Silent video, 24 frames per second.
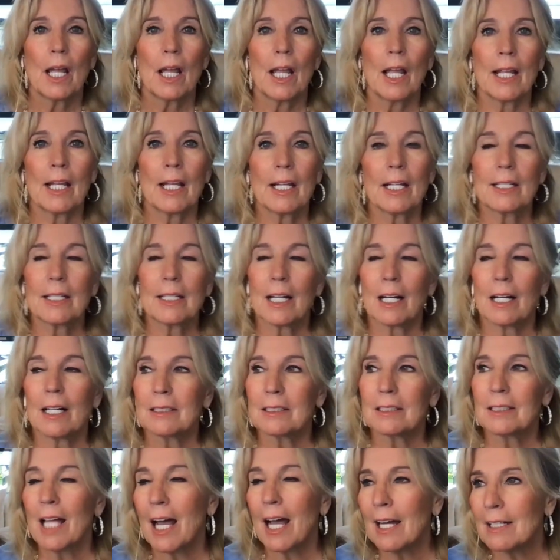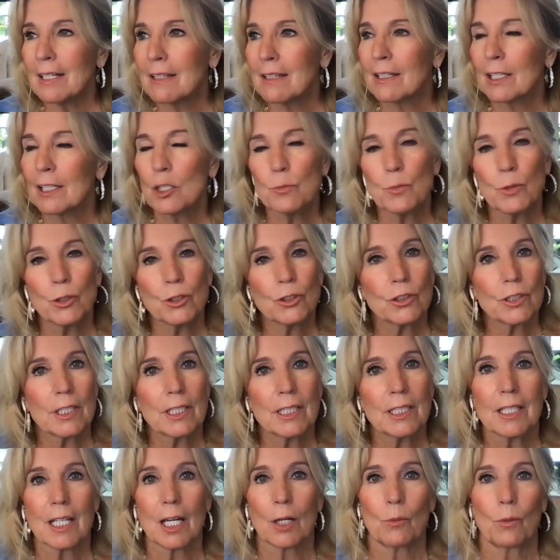And a lot of the
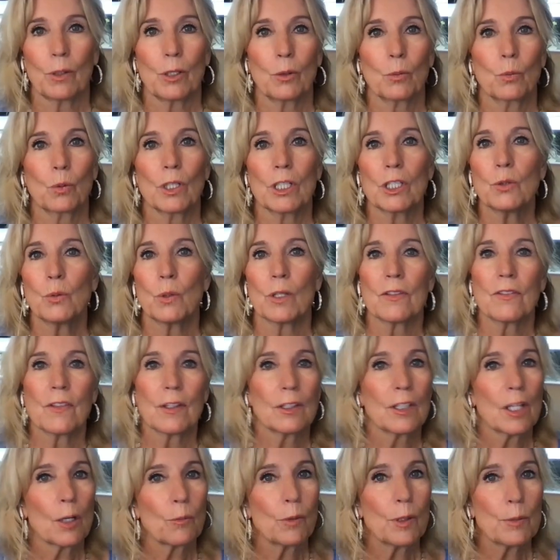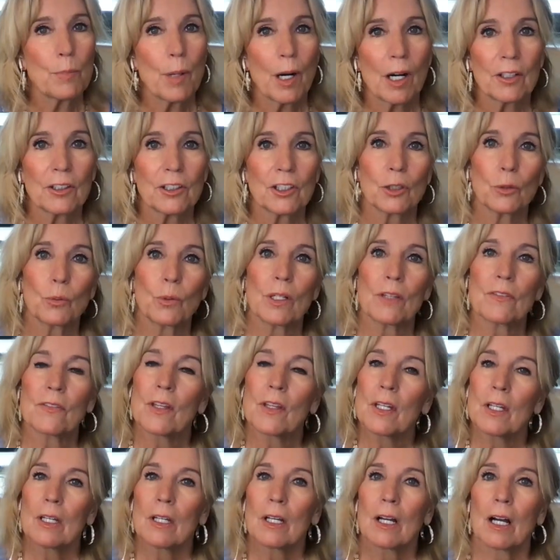community that we work with and that we partner with,
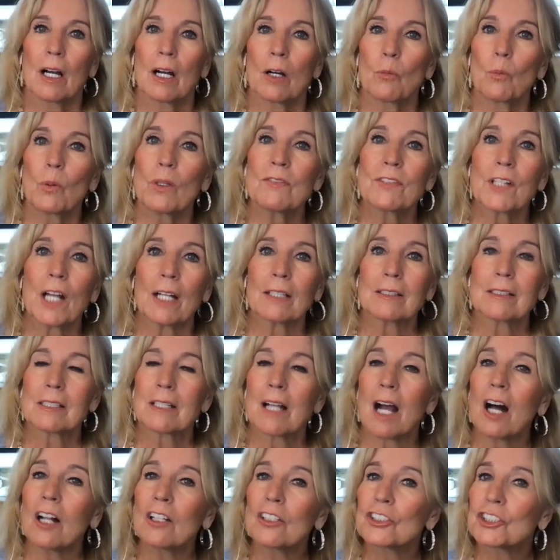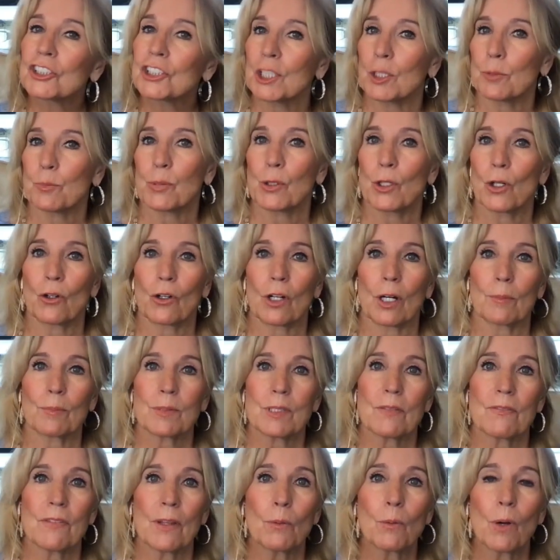we've got scholarship
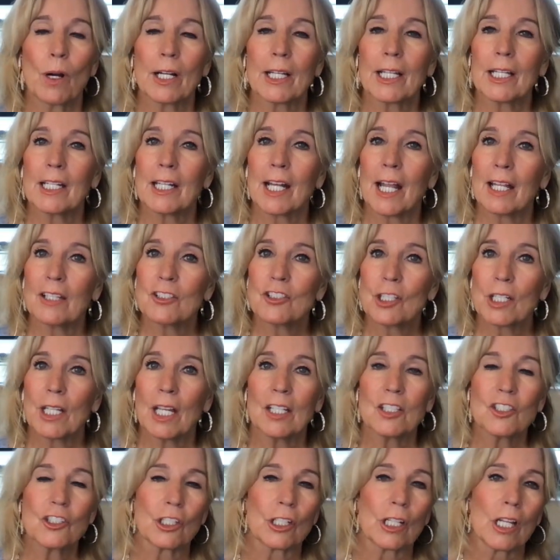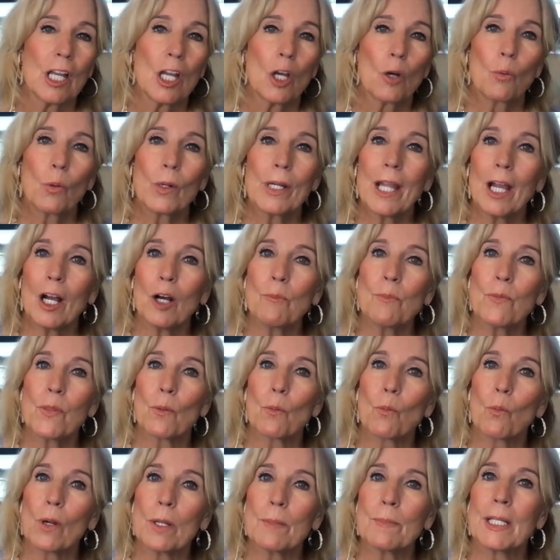programs. If they want to get an education, we help the
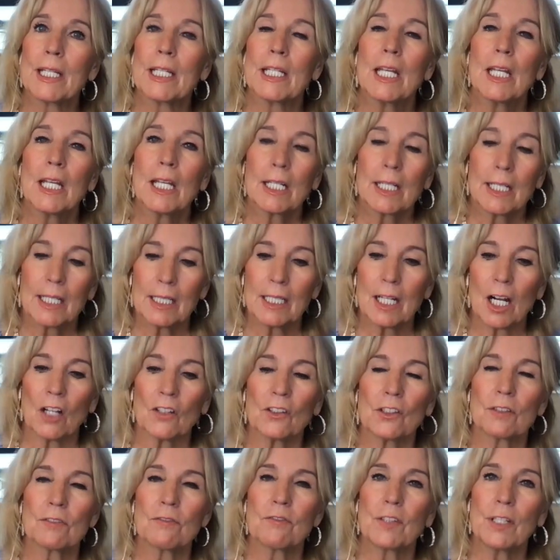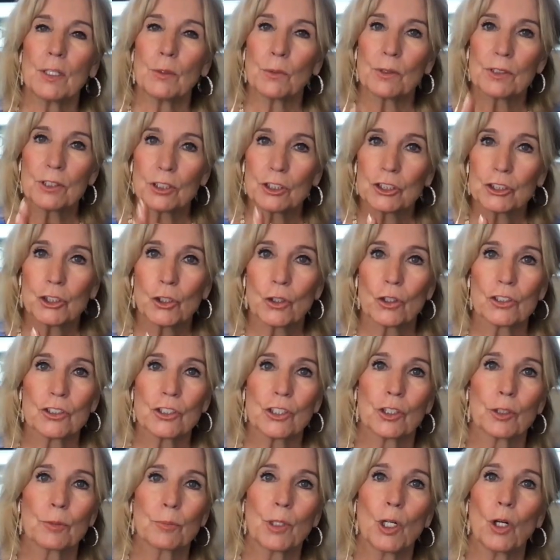women get on their feet with their
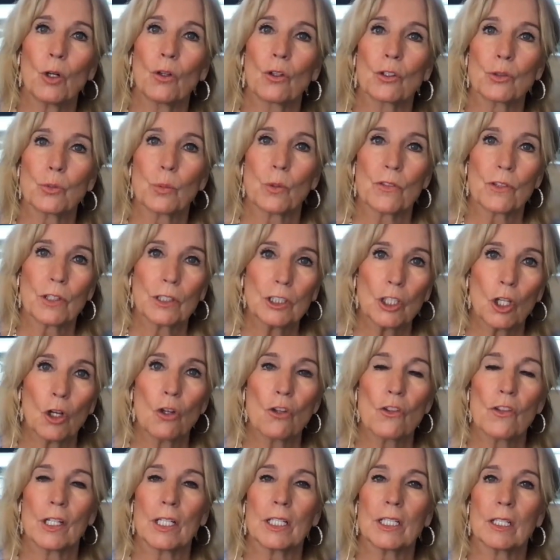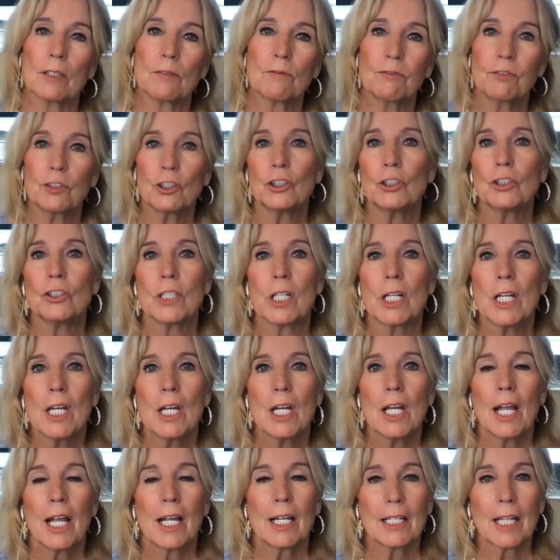short-term goals, with clothing and food
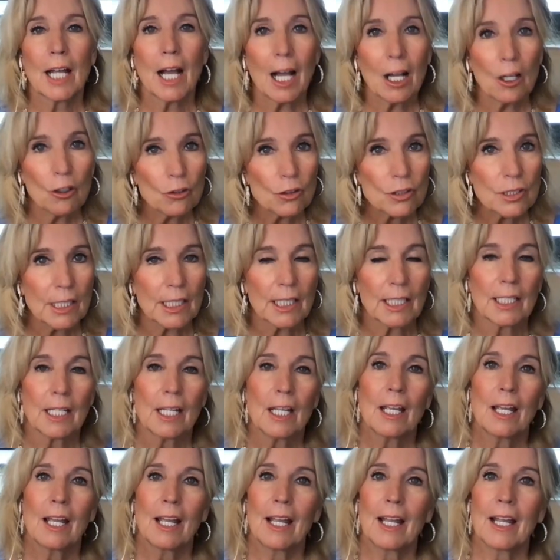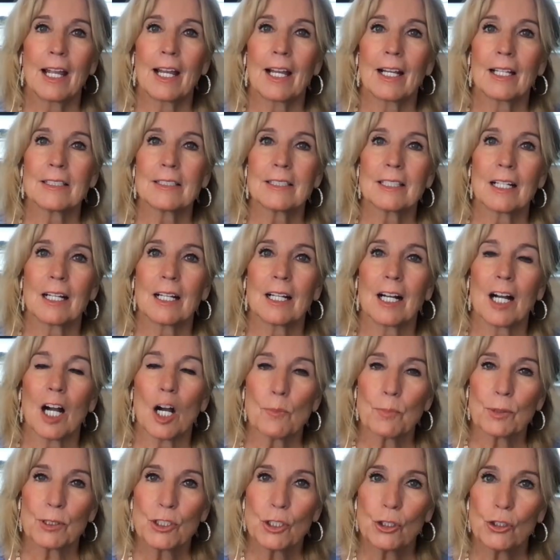and housing and
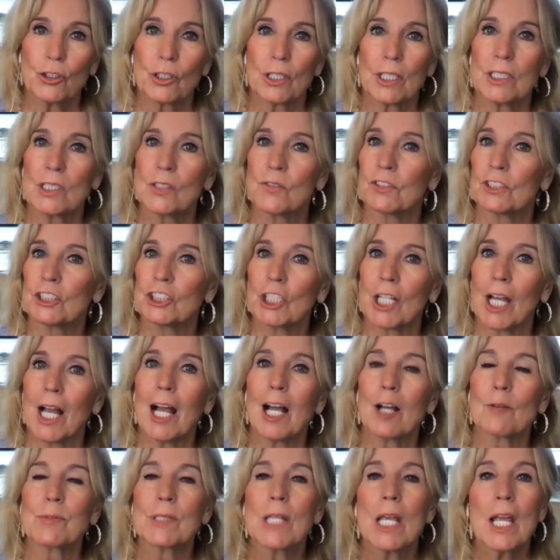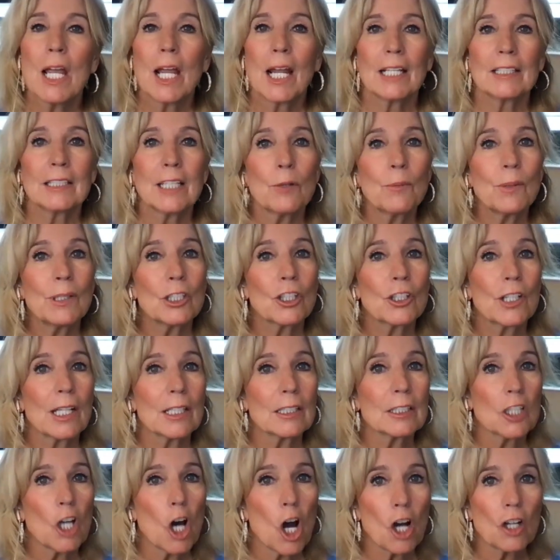opportunities for jobs. And then we look
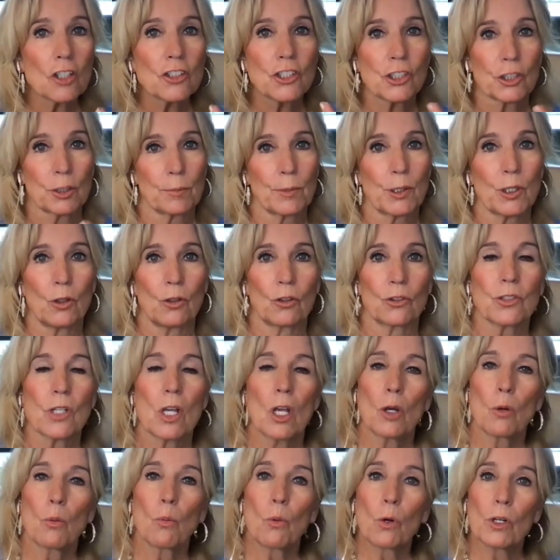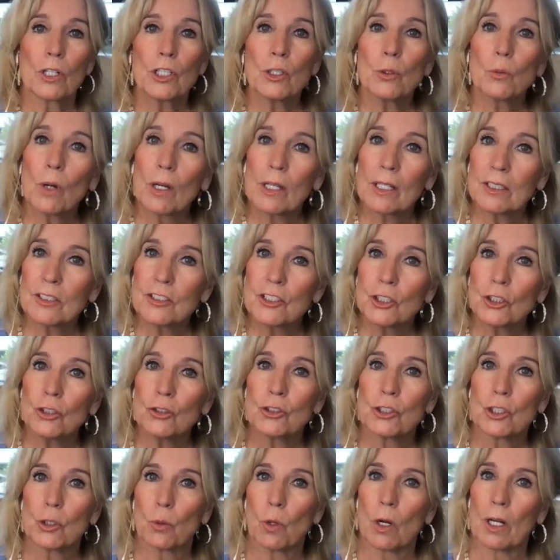at long-term goals. What do you want to do?
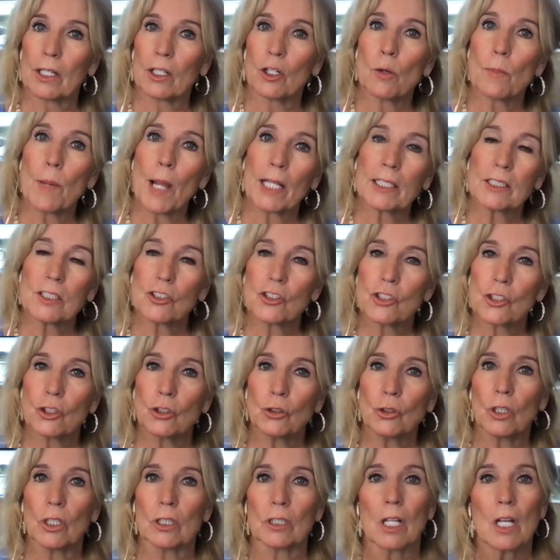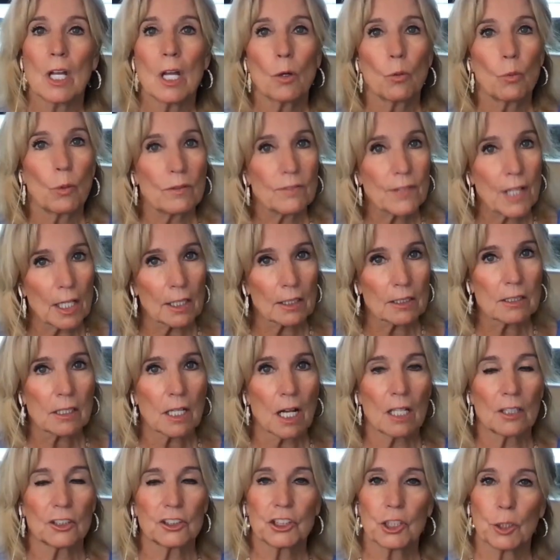Do you want to go back to school? We've got a
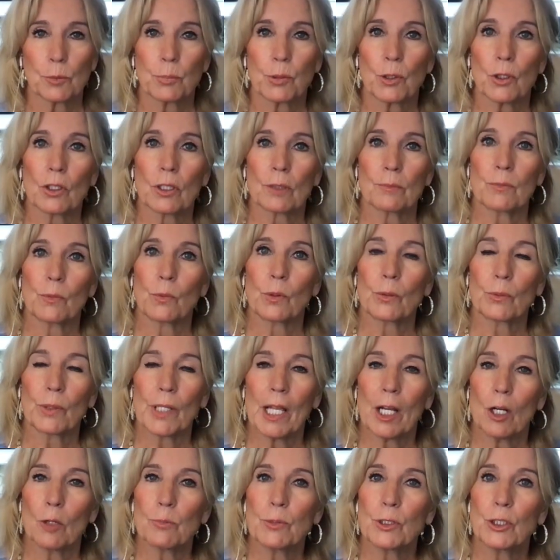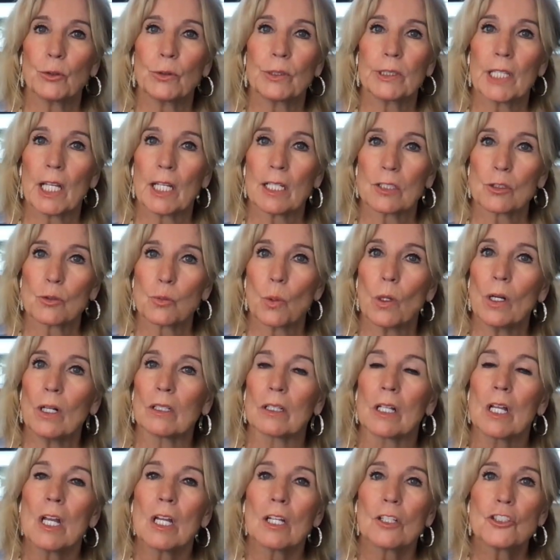scholarship program where we help you in that as
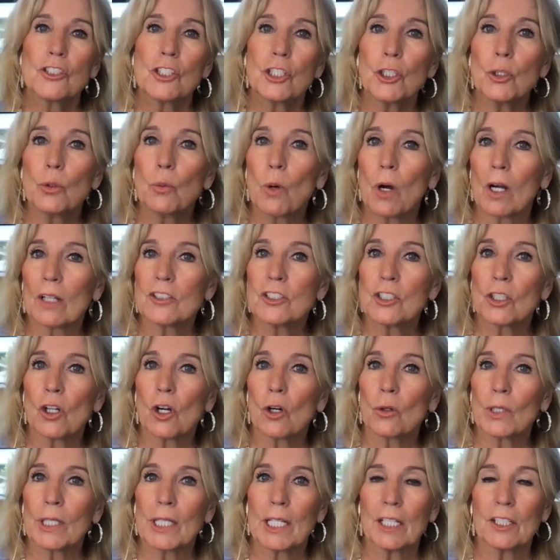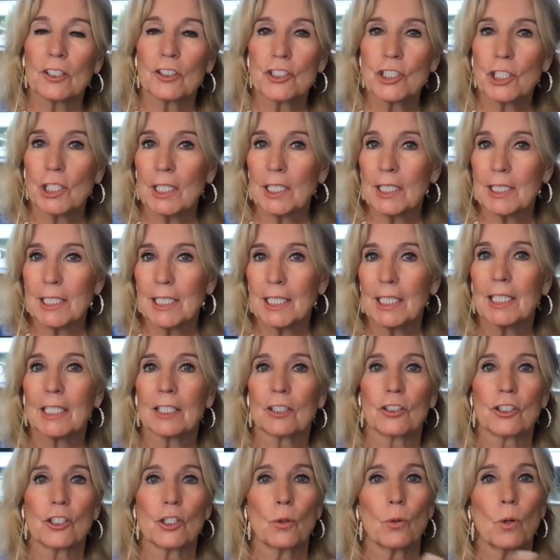well. Do you want to go and get your GED,
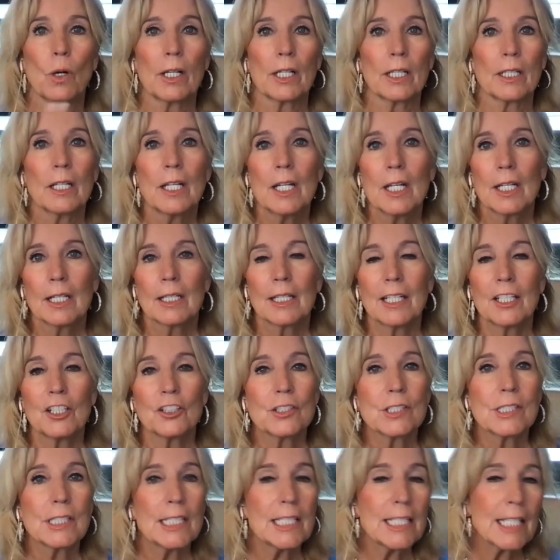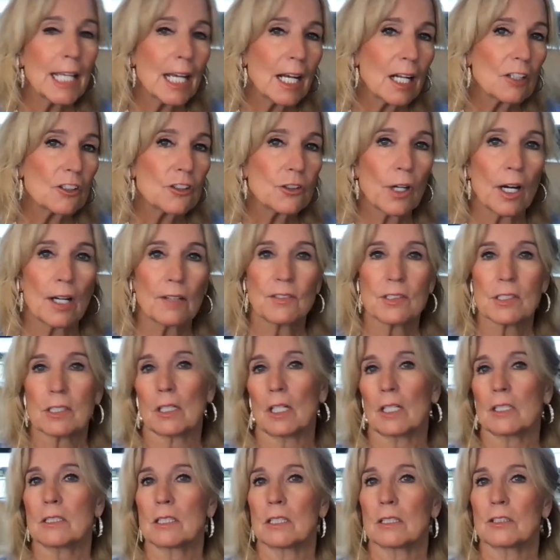or do you want to get your CDL driver's
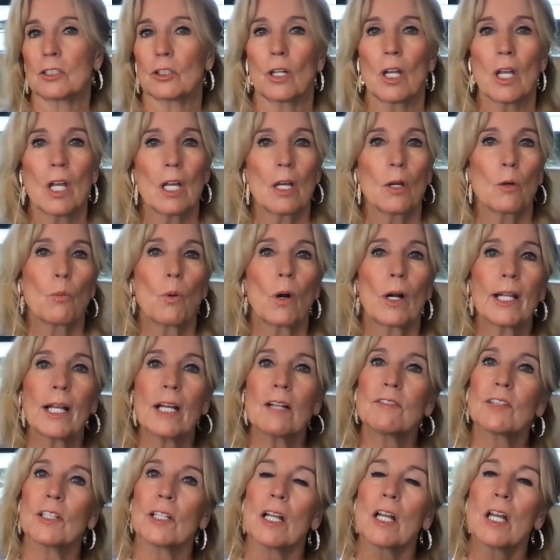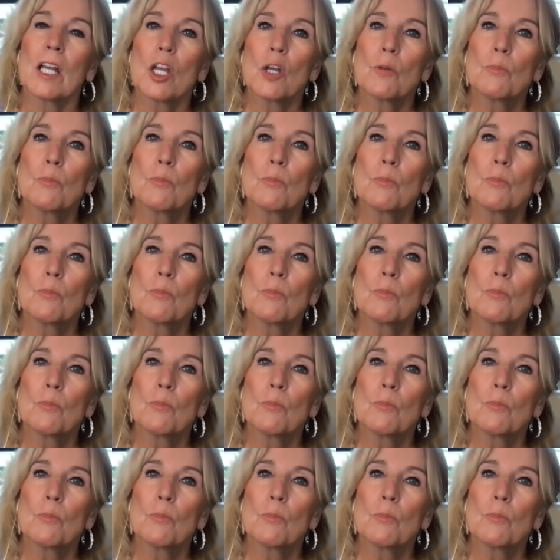license, or whatever?